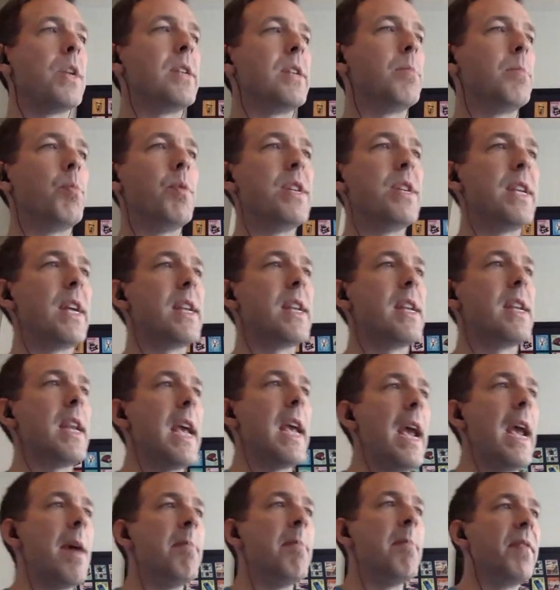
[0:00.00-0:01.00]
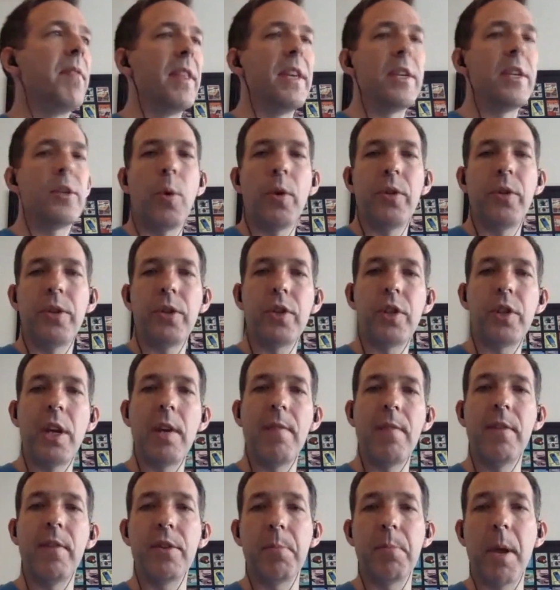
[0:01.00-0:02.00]
we didn't aim for this one to
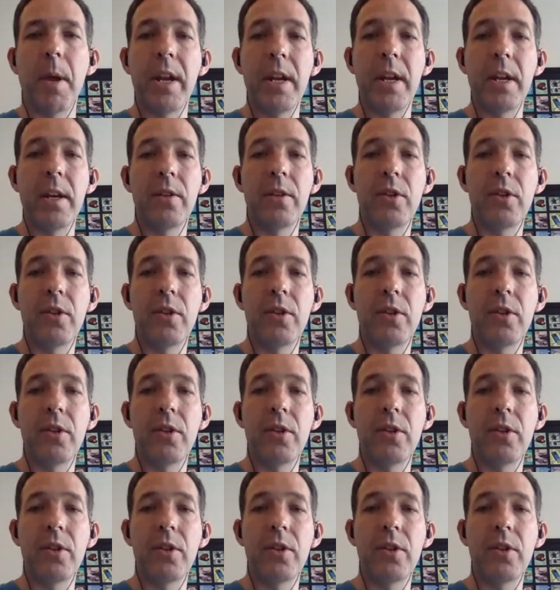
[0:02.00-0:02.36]
save us money.